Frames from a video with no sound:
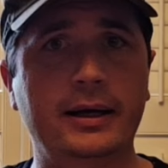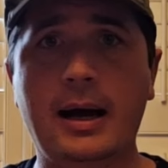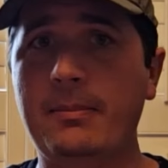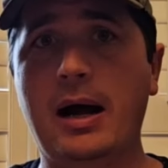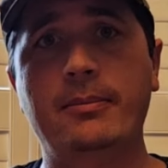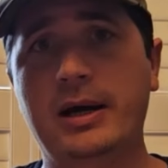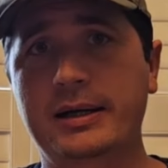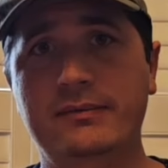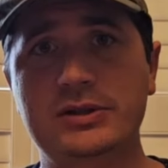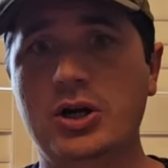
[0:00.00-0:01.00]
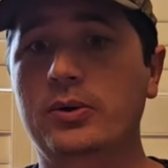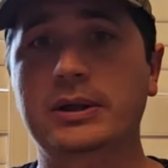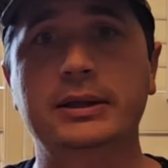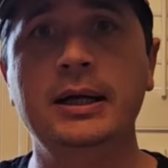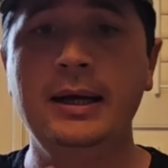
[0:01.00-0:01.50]
and I'm not even
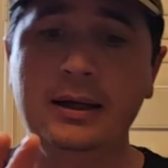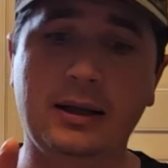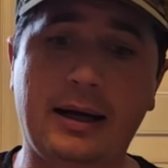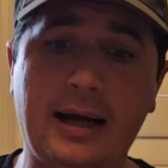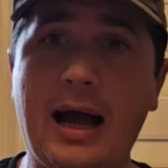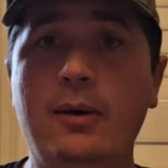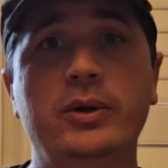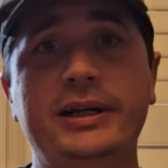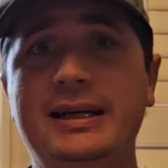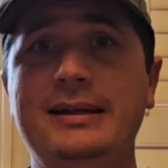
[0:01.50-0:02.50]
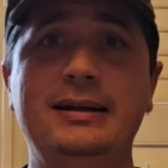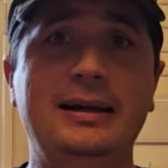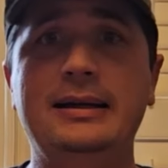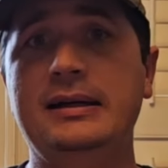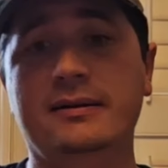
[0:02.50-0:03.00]
joking. Like, I would eat
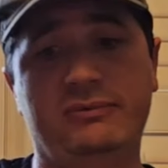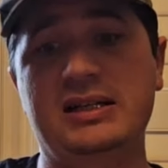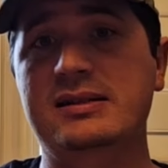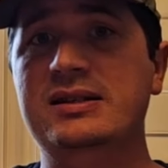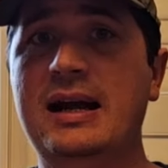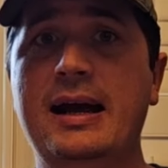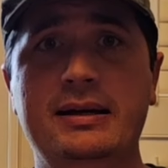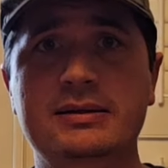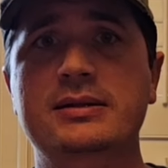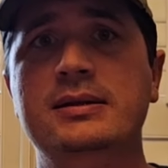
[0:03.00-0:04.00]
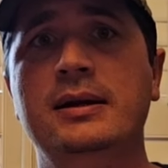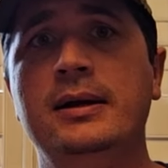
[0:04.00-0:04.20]
any of these snacks